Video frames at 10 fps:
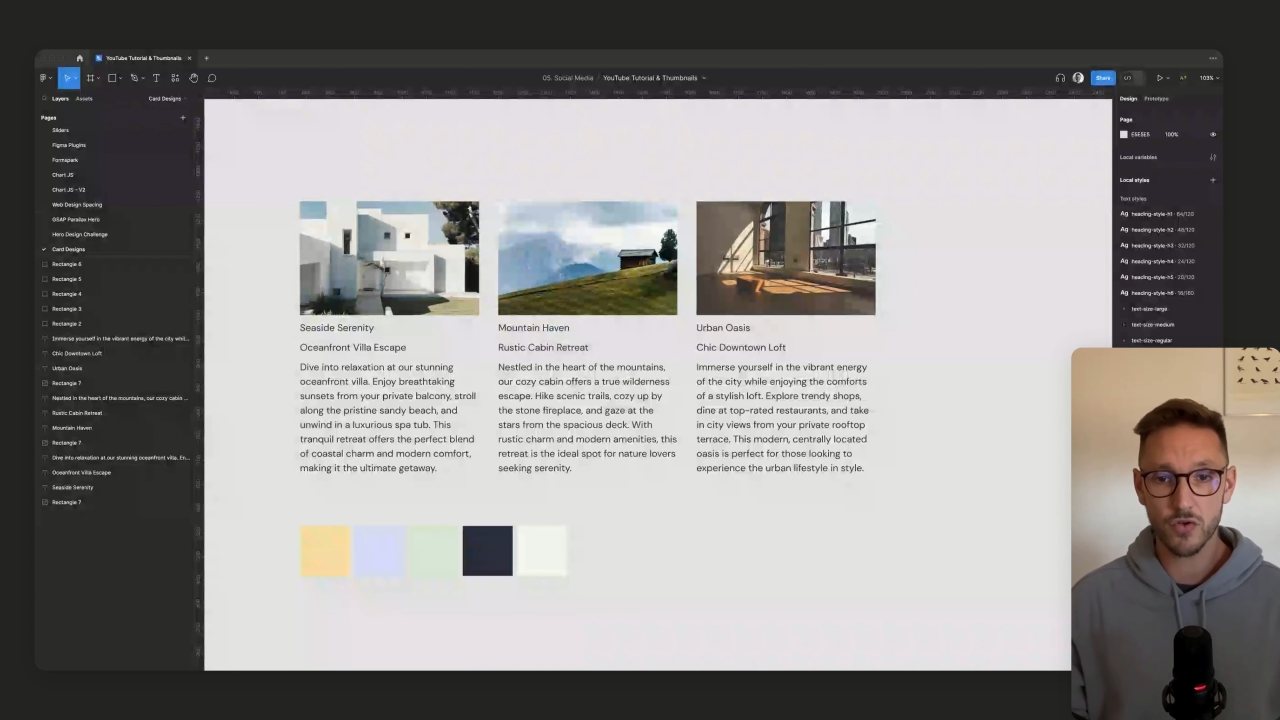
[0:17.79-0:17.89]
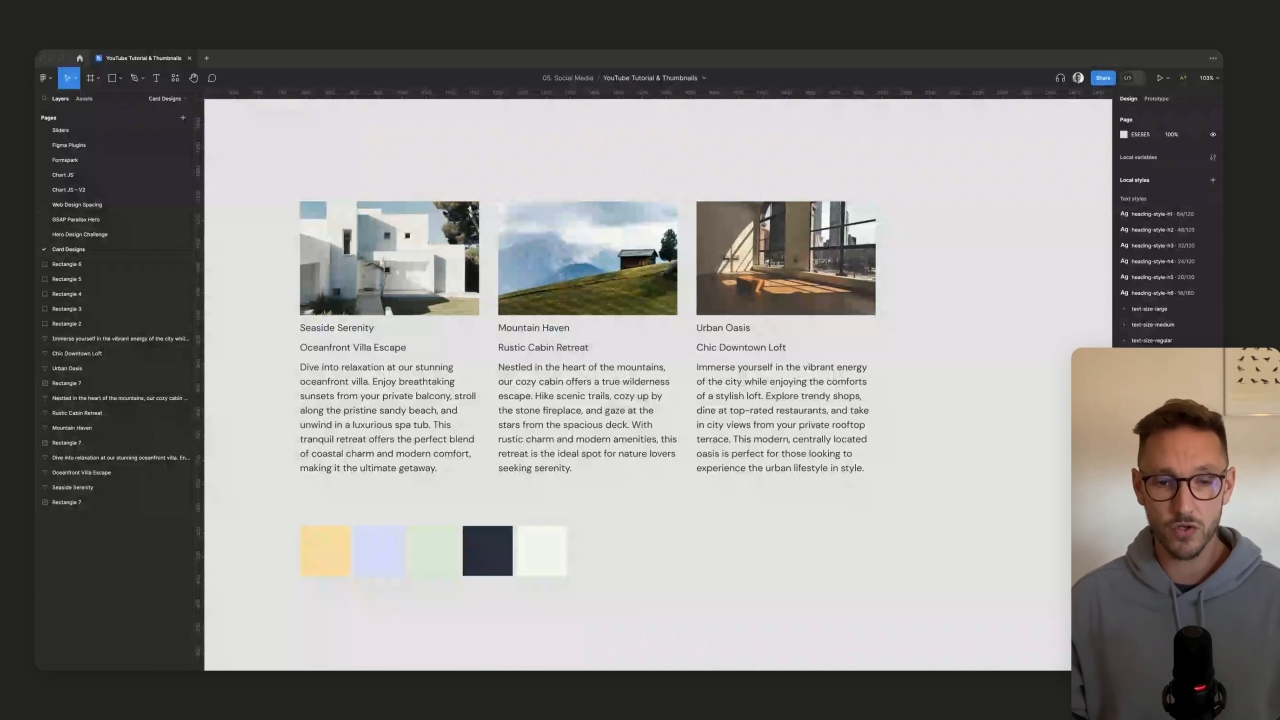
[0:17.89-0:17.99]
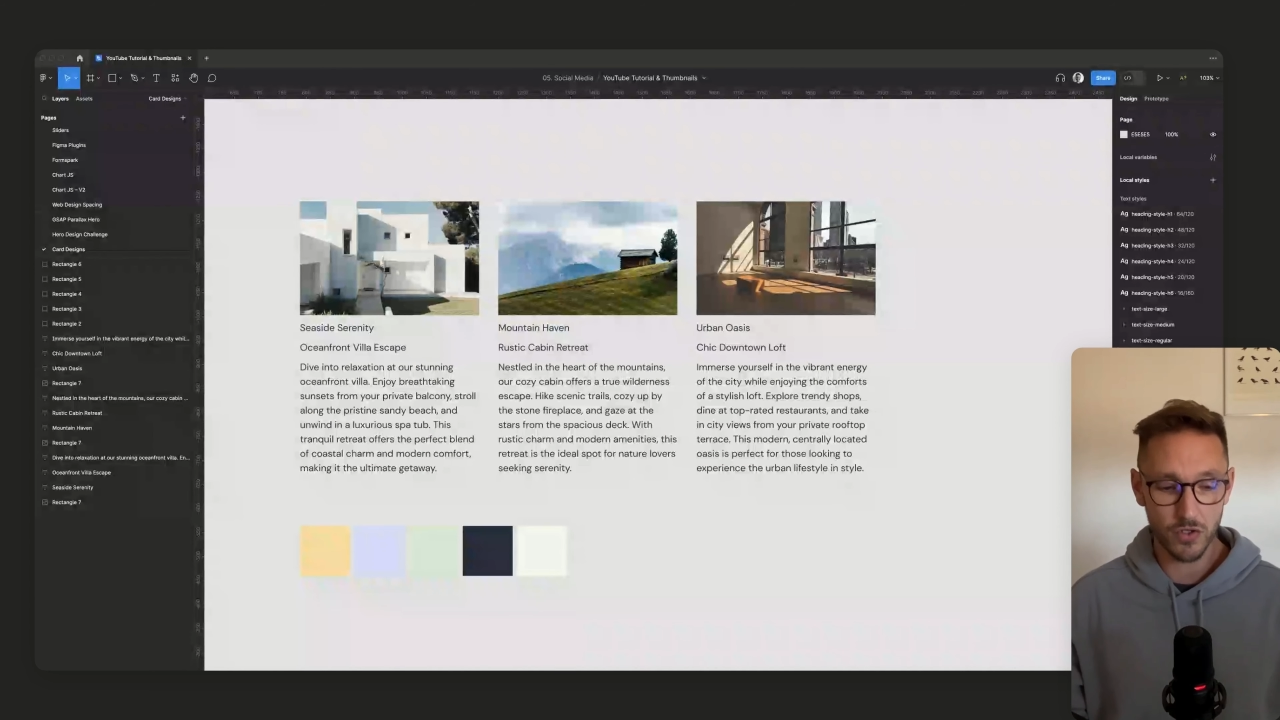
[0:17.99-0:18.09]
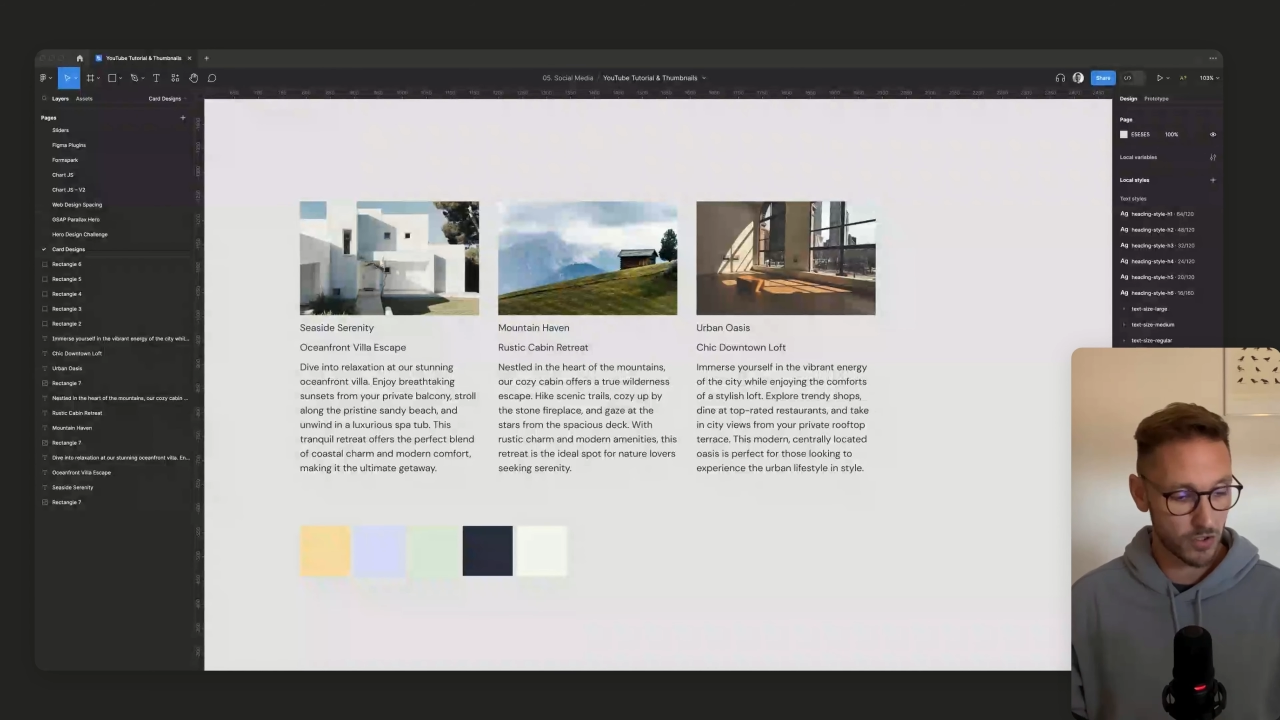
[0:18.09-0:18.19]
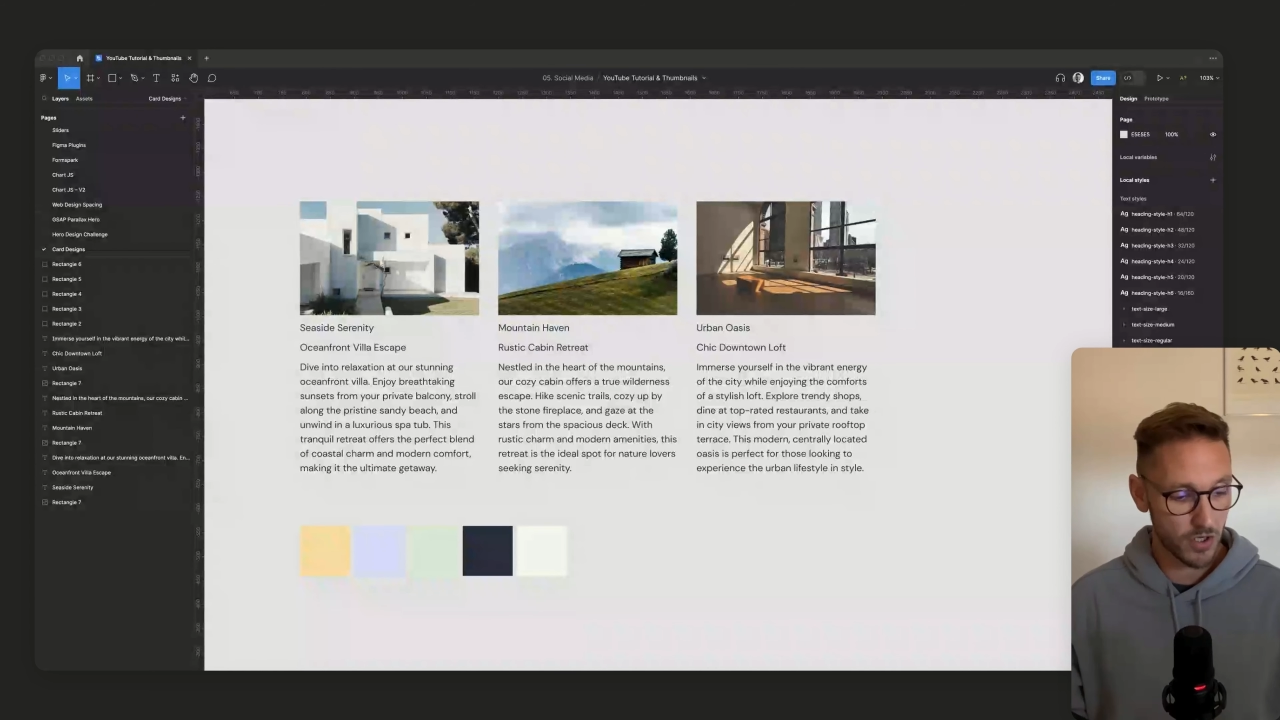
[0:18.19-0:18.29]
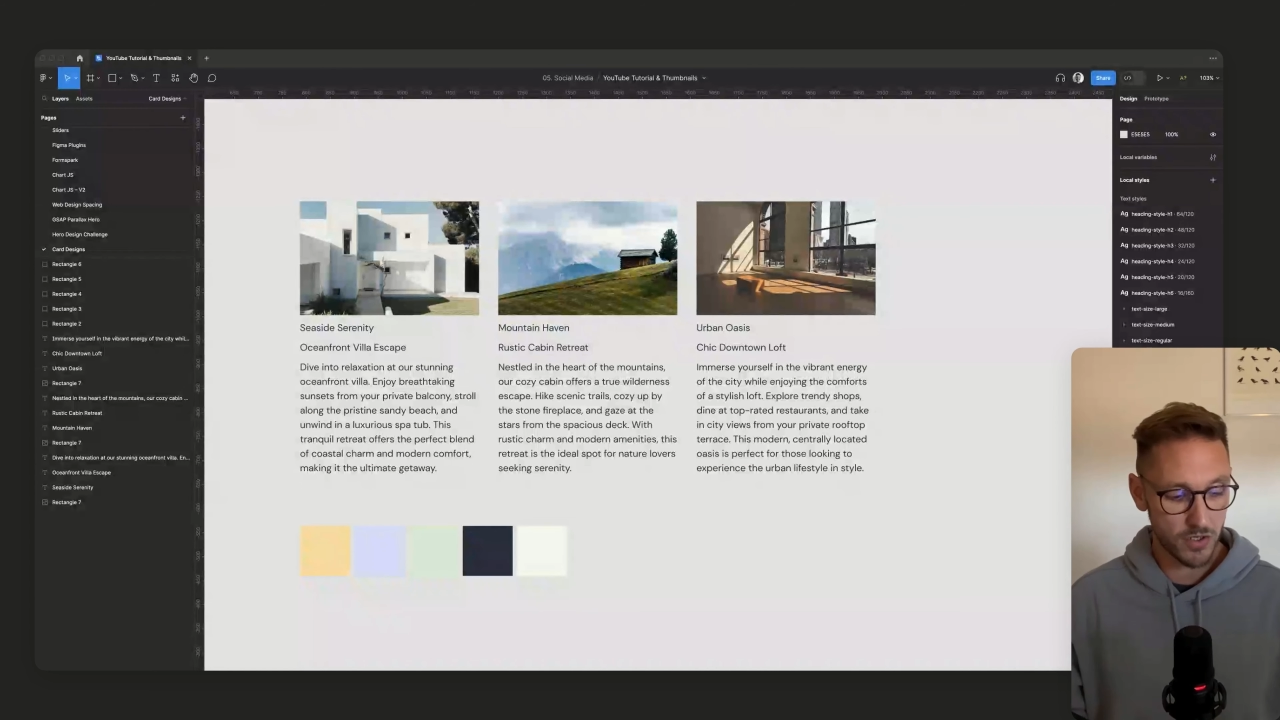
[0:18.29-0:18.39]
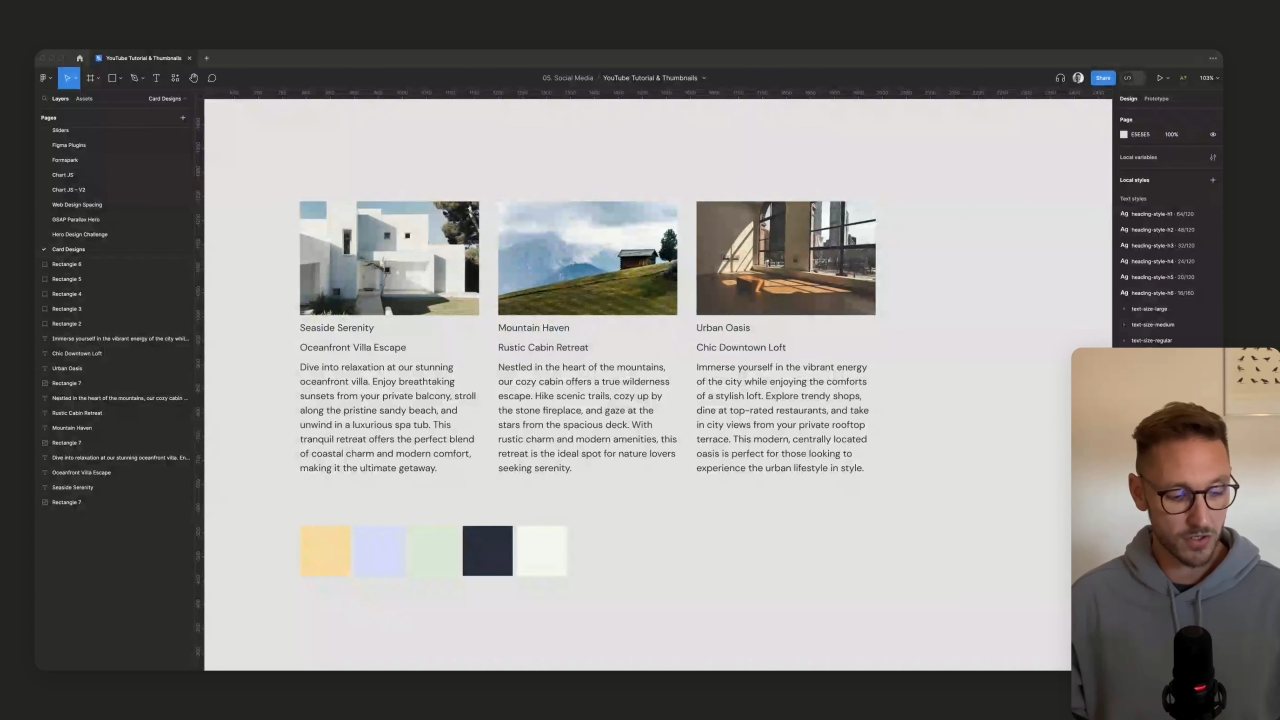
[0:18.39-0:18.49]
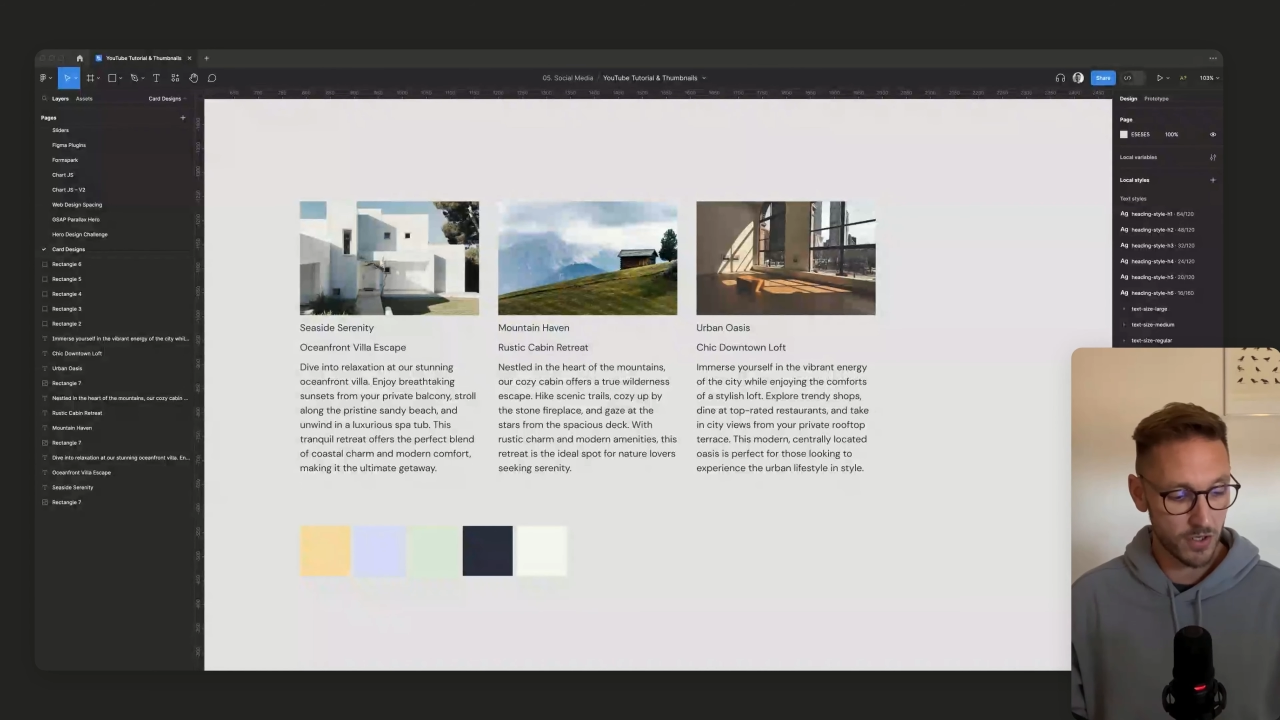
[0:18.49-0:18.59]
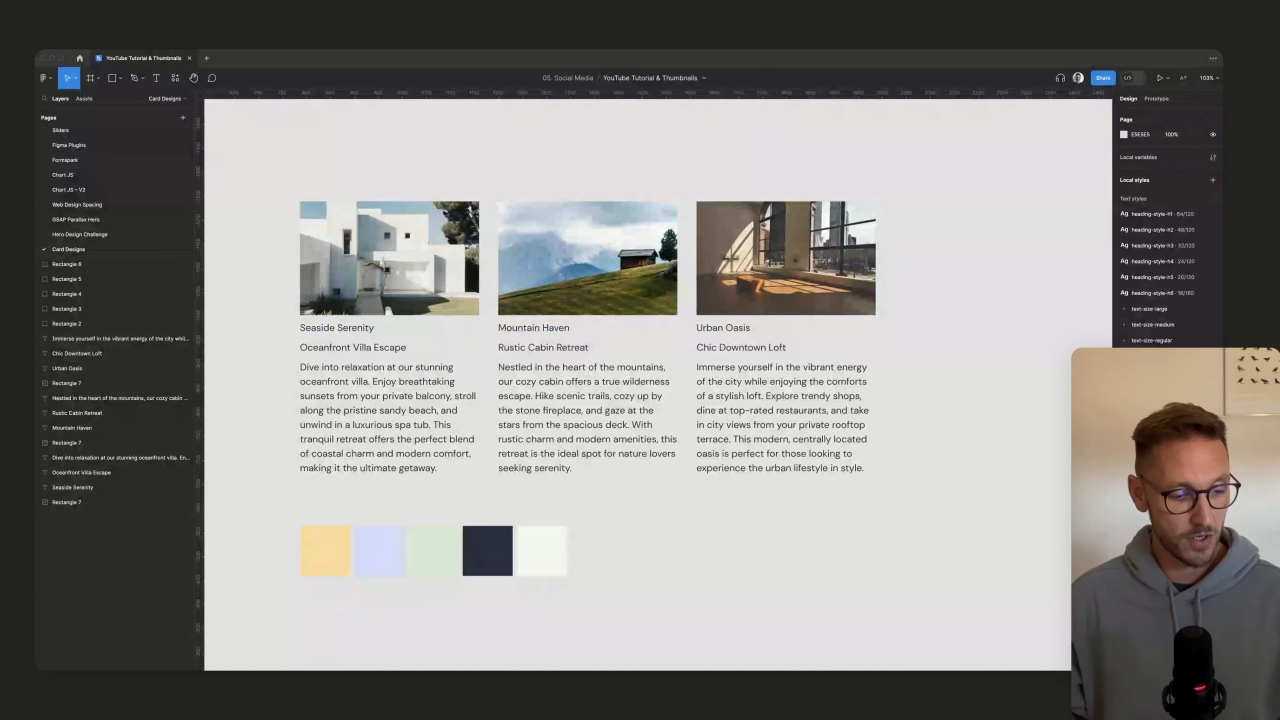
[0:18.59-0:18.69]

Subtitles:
look good.